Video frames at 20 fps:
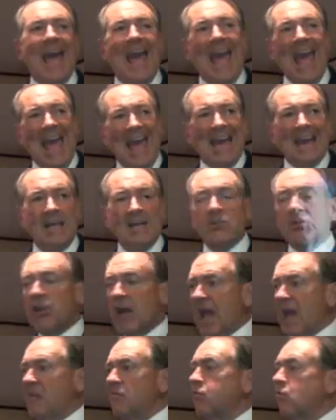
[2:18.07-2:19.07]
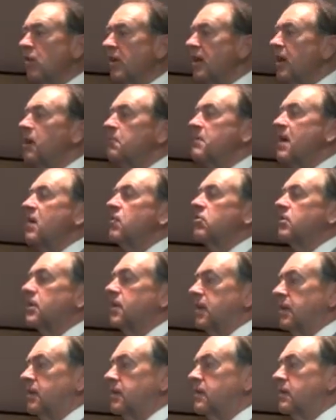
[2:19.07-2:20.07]
and every
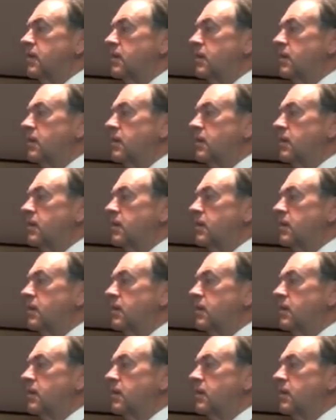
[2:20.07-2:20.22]
American.